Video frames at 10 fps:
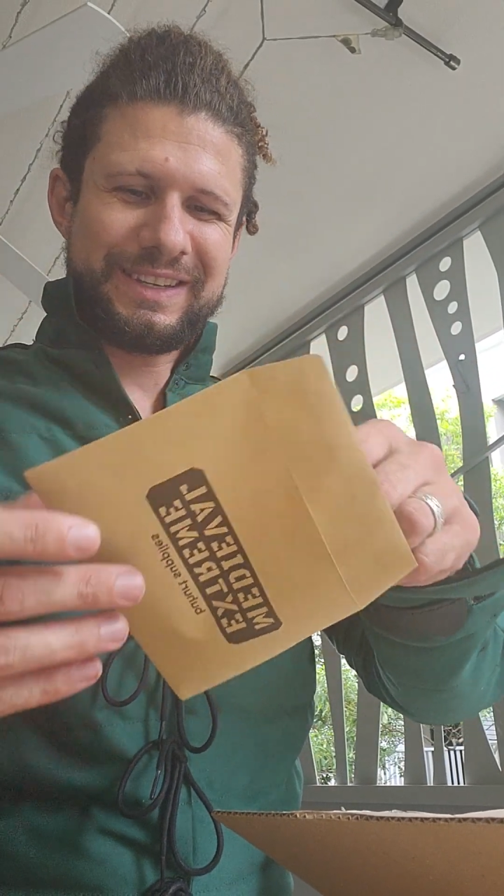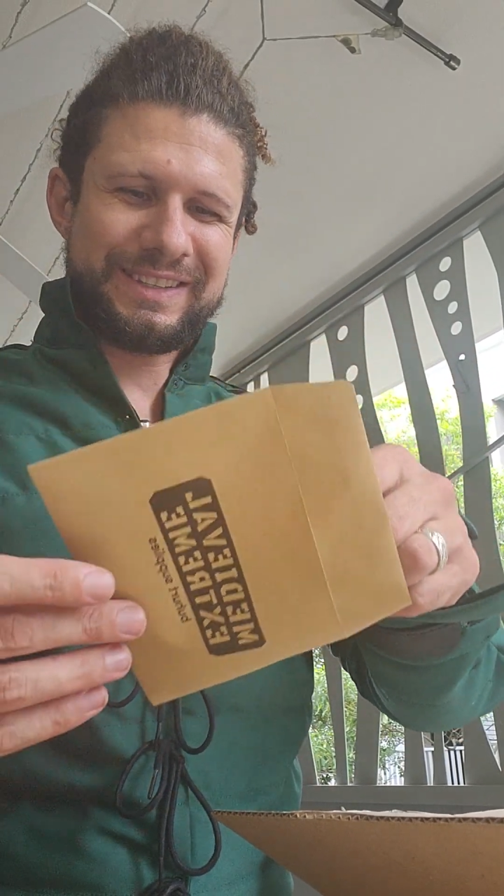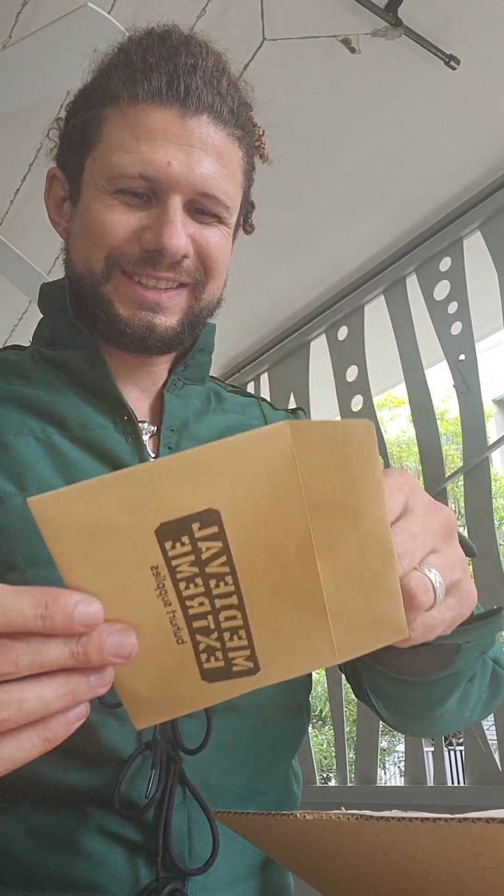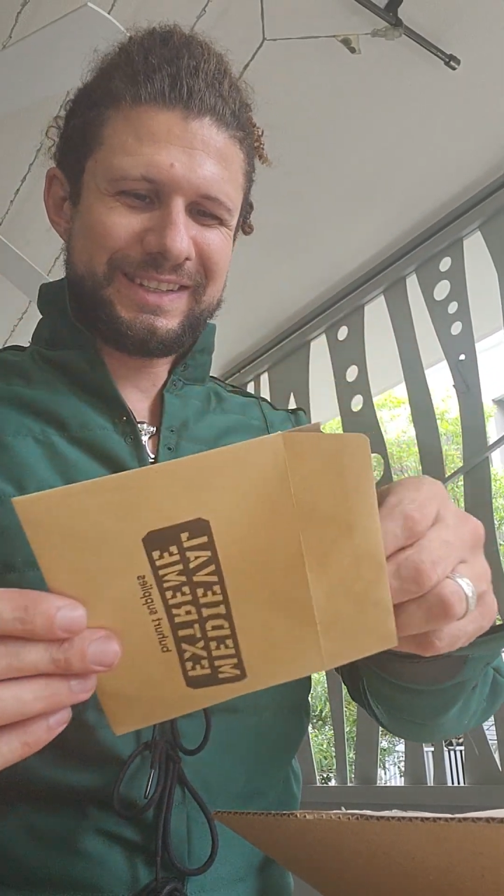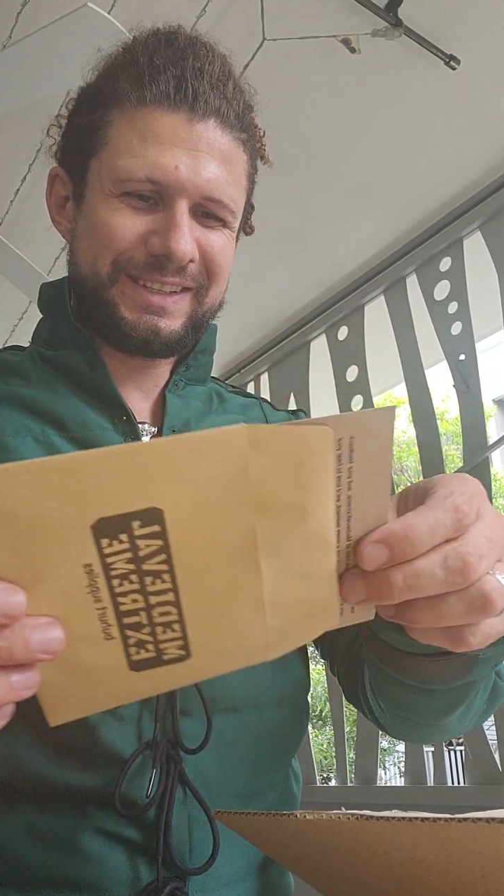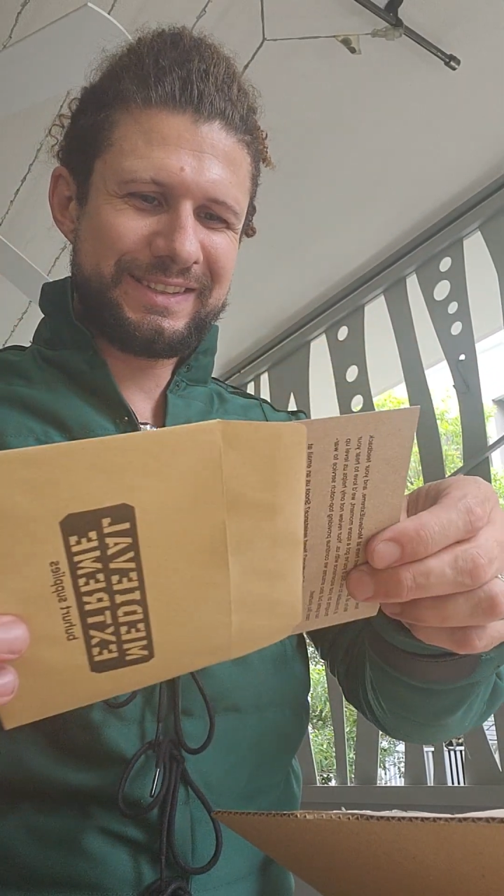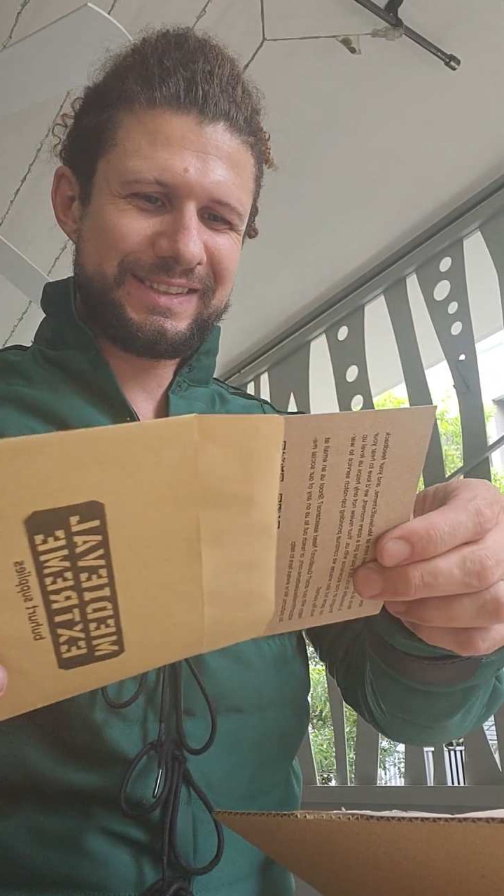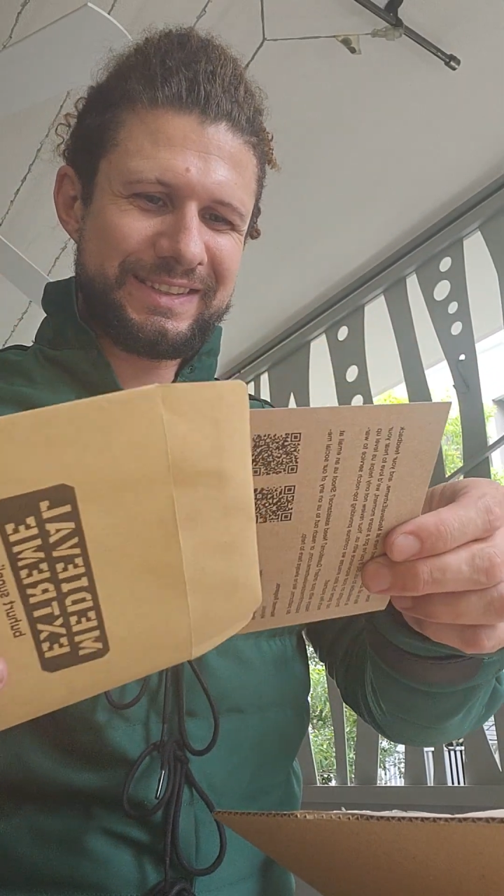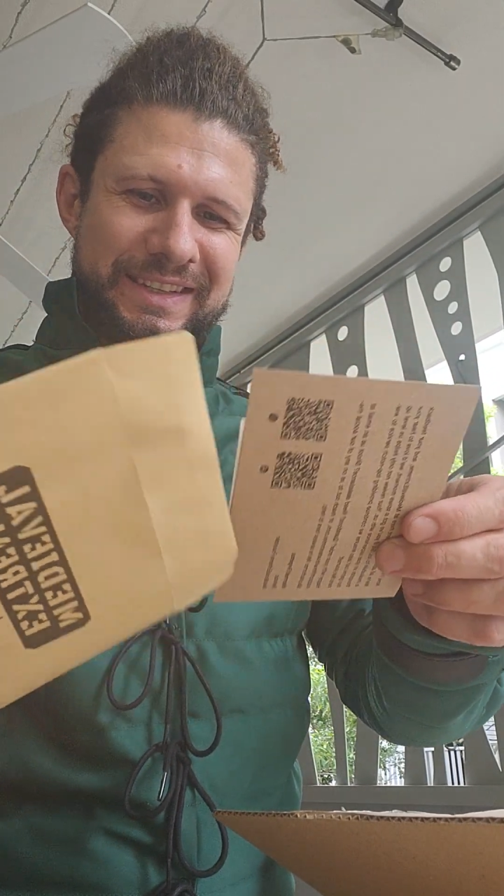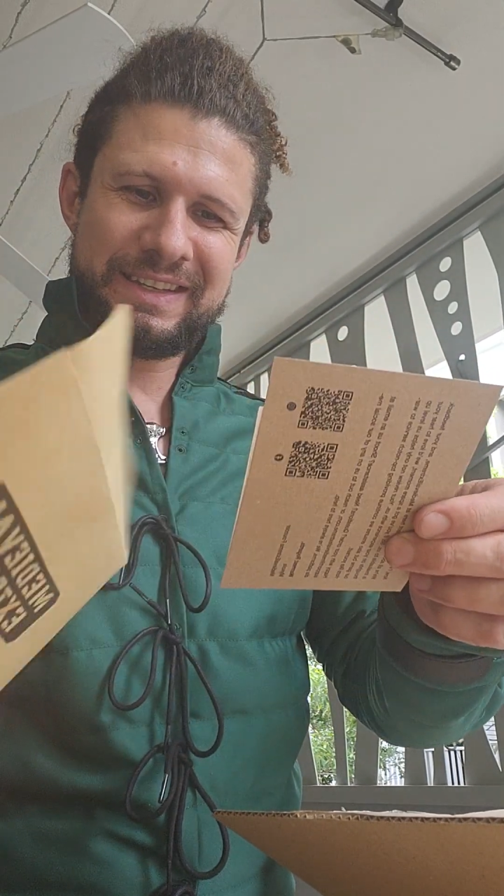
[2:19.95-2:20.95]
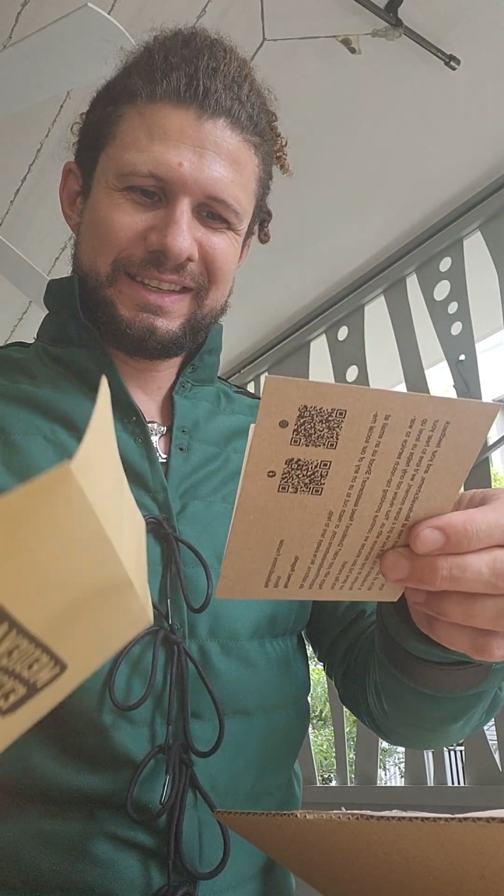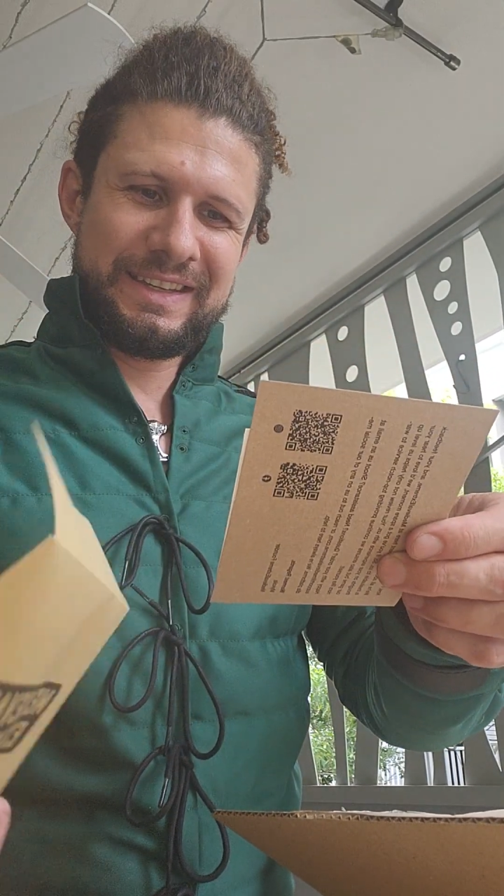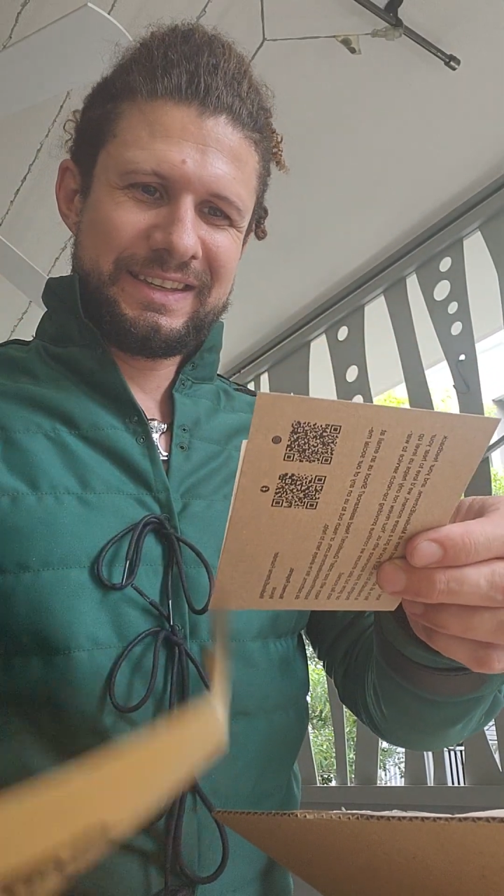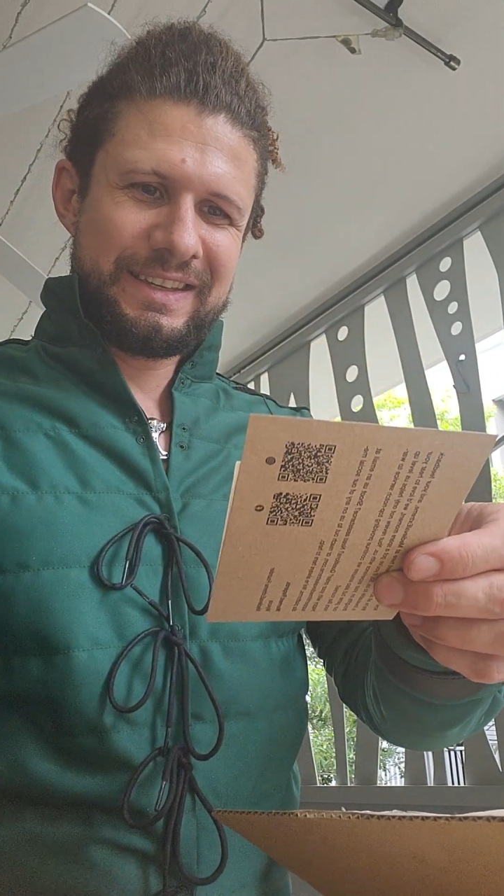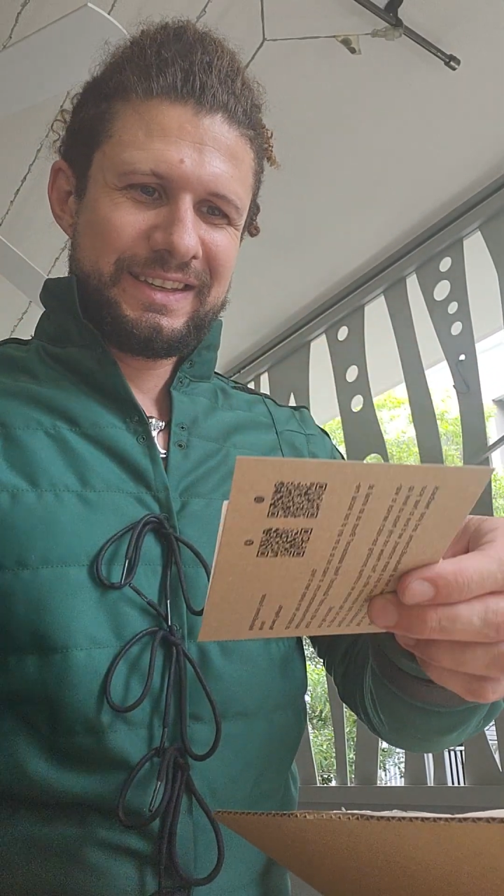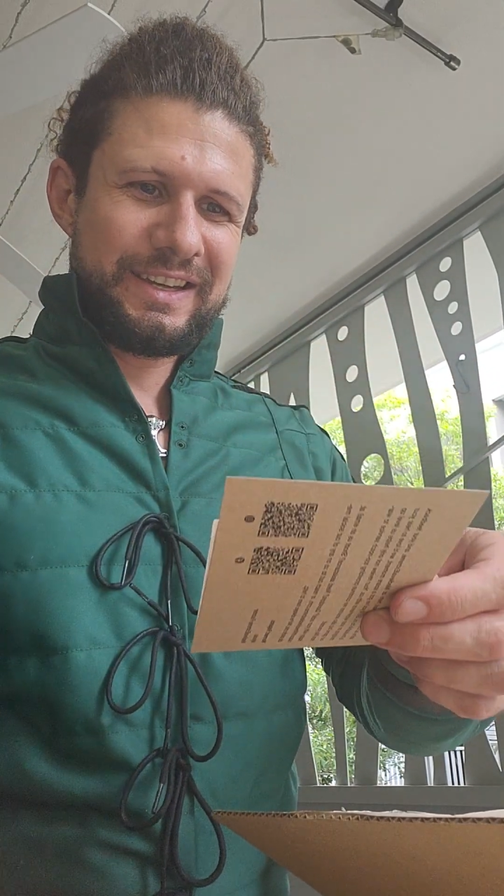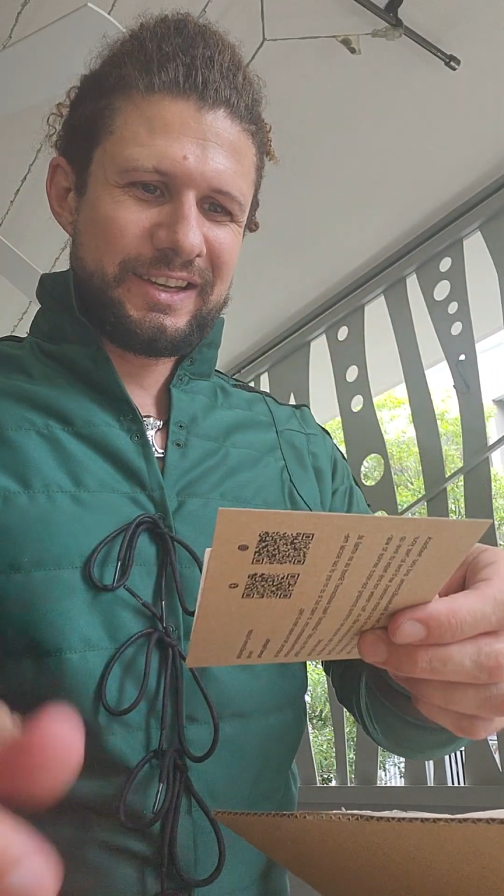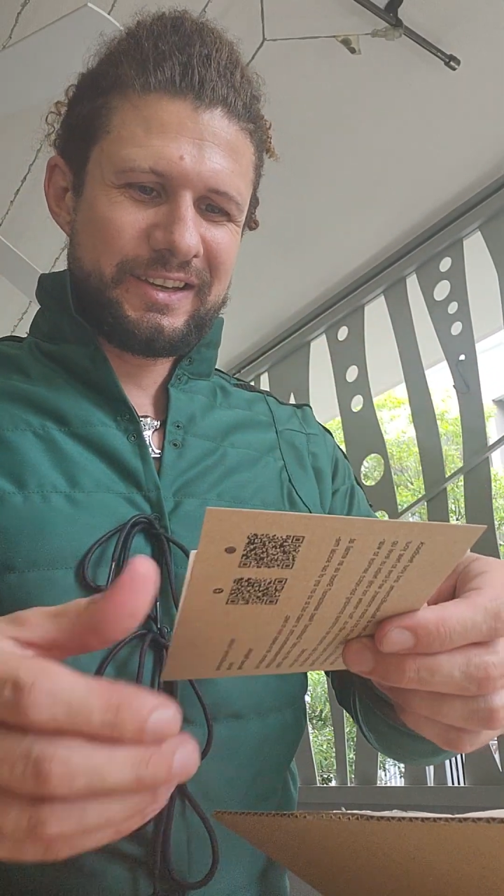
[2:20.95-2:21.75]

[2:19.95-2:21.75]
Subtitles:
stickers